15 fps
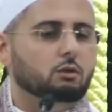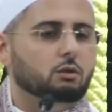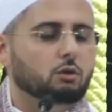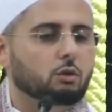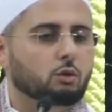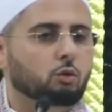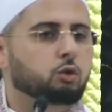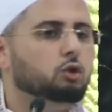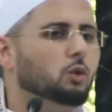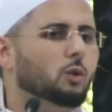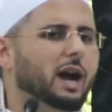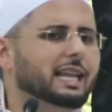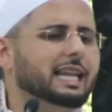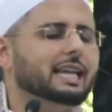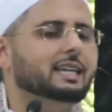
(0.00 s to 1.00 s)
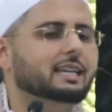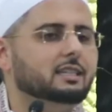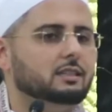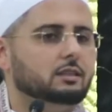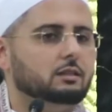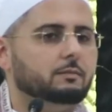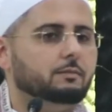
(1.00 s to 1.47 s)
Who do I let
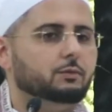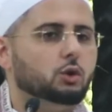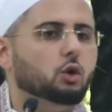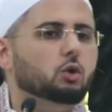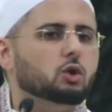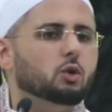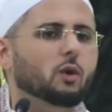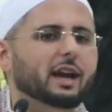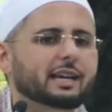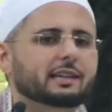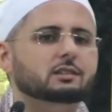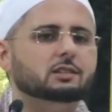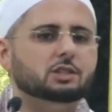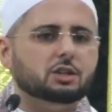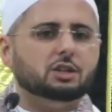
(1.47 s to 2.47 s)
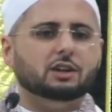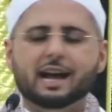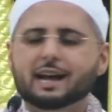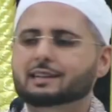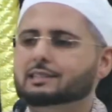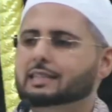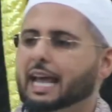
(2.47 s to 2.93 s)
in? Who do I consider
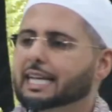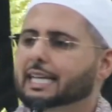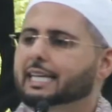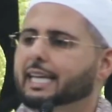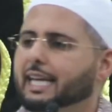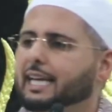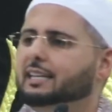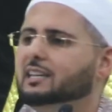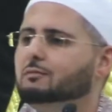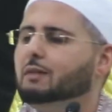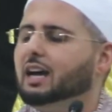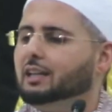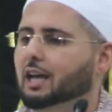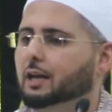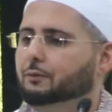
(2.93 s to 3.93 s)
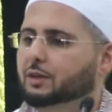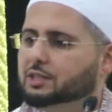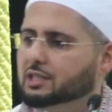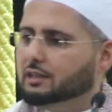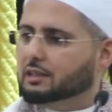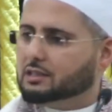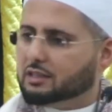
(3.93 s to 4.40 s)
as a need in my life? Is
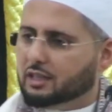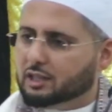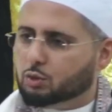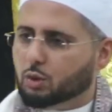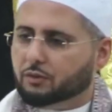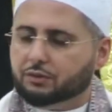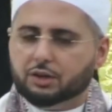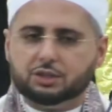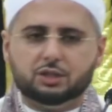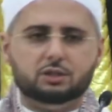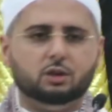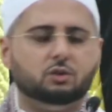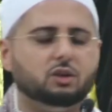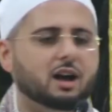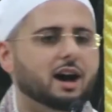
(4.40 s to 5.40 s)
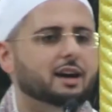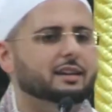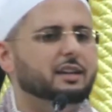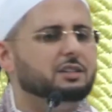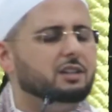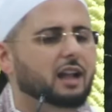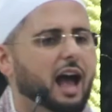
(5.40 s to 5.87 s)
it listening to a verse in the Quran?
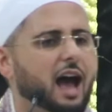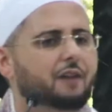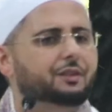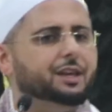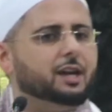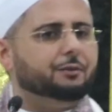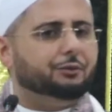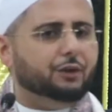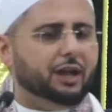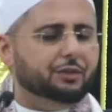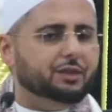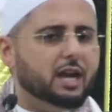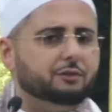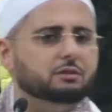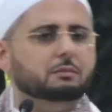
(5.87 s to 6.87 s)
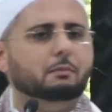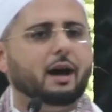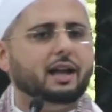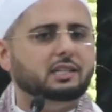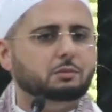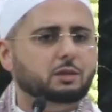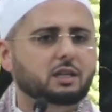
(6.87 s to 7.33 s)
Is it having a friend that
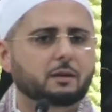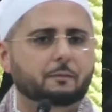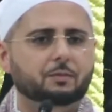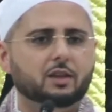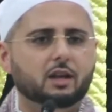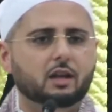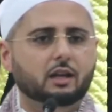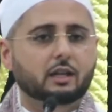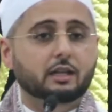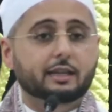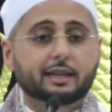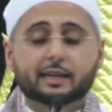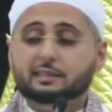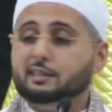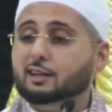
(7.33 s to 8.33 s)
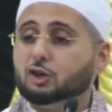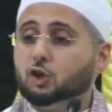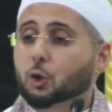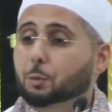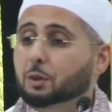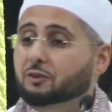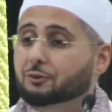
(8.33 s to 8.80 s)
reminds me? Is it a
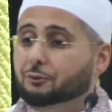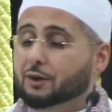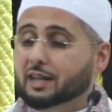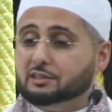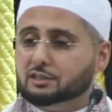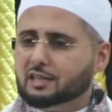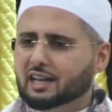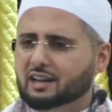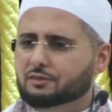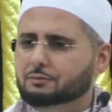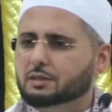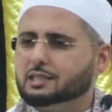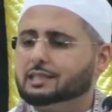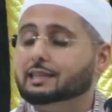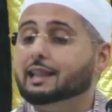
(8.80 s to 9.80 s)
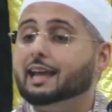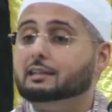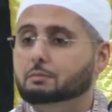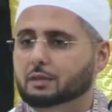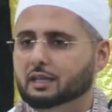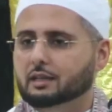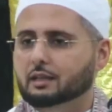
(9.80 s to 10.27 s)
group of friends that have misled
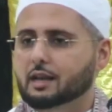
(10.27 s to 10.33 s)
me?